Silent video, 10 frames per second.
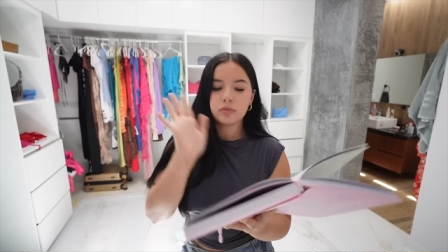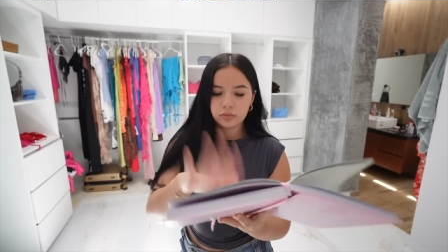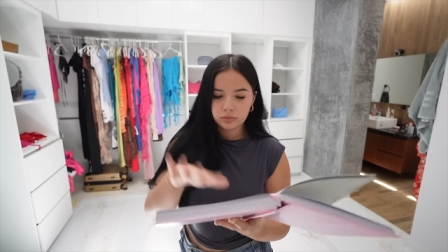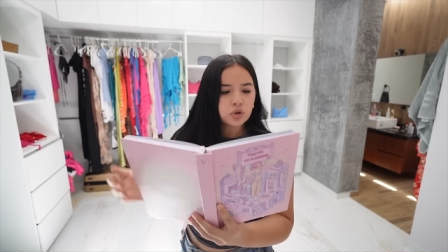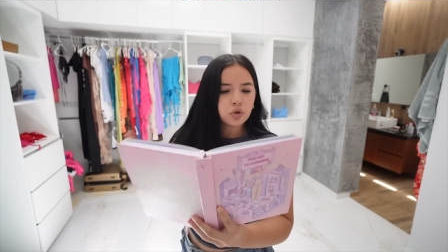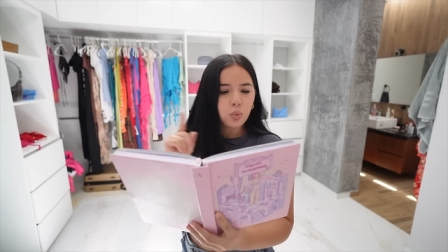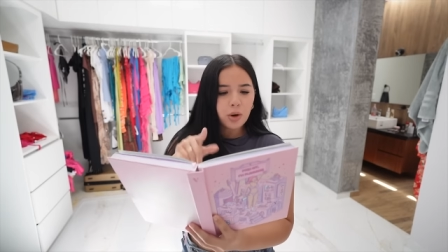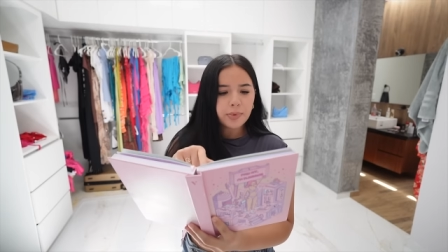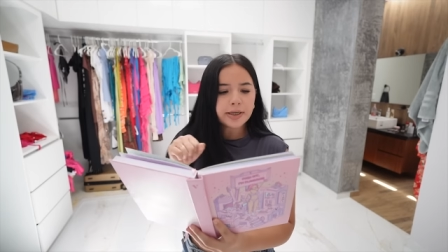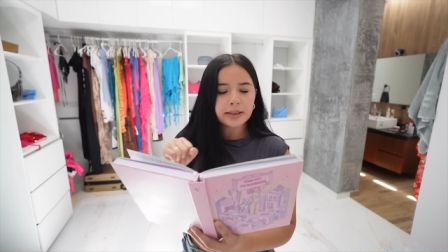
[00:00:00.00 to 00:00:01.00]
So
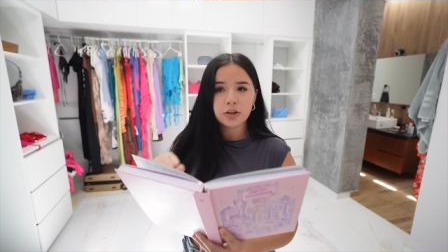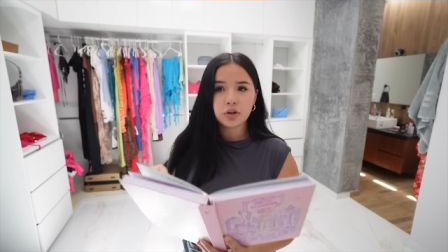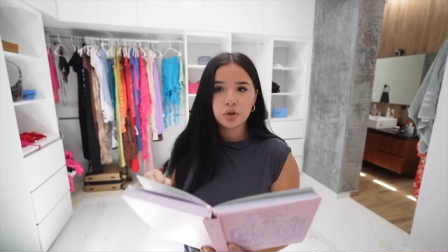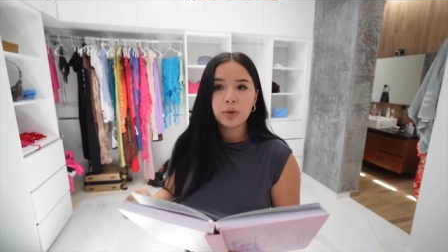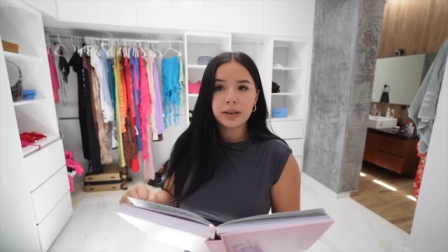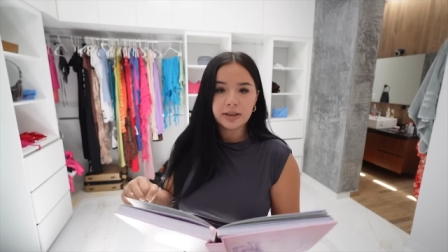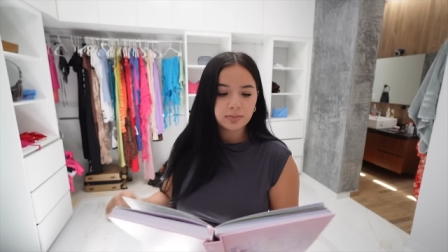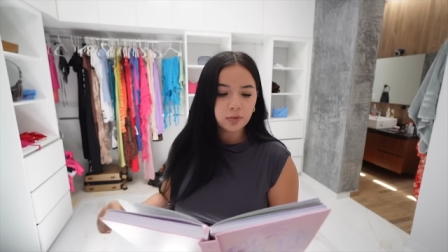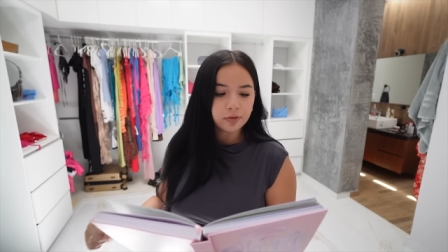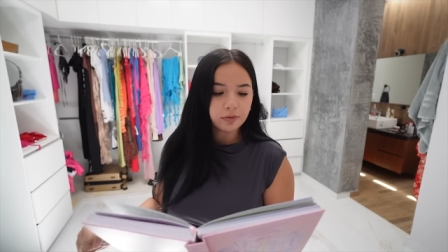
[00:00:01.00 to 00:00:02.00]
what we need to do in this
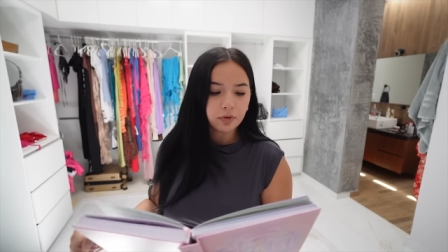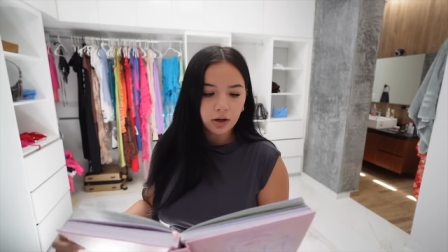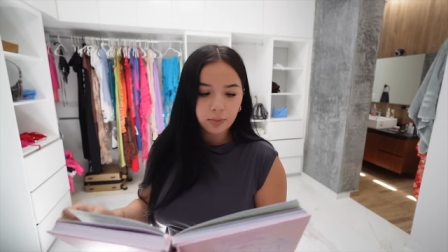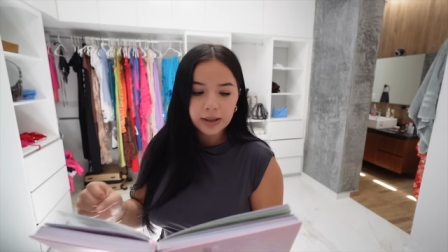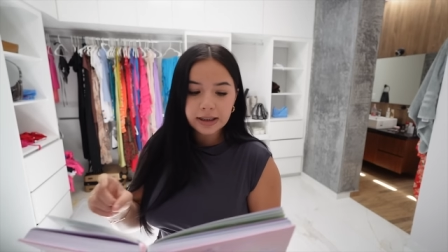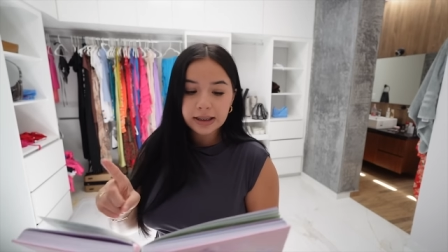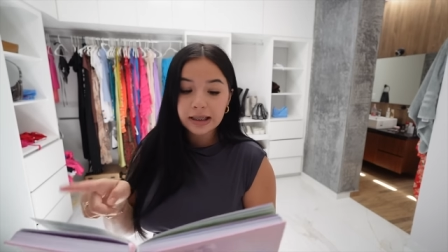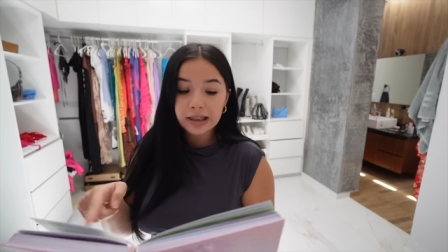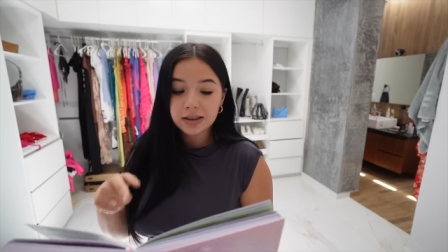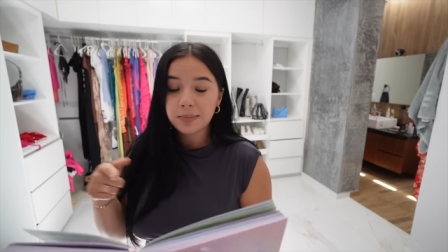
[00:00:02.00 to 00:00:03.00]
movement vlog, we need to
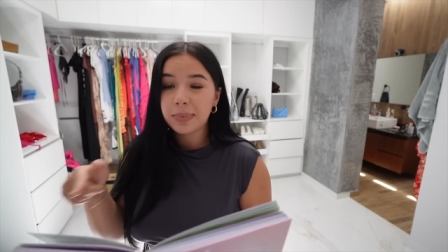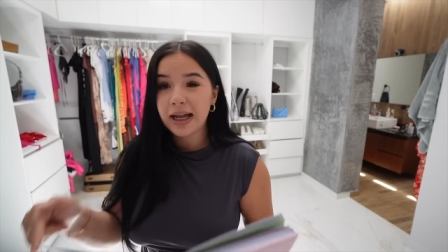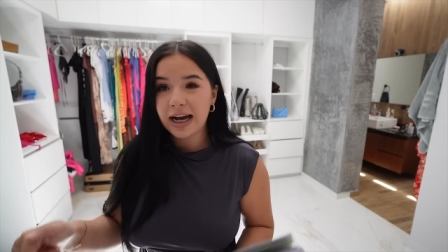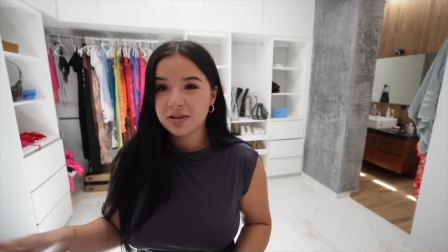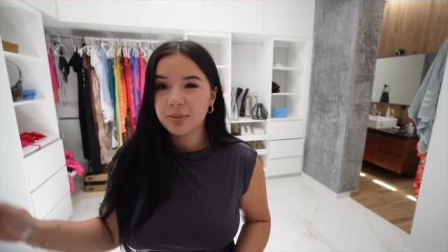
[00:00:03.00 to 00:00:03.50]
get some plants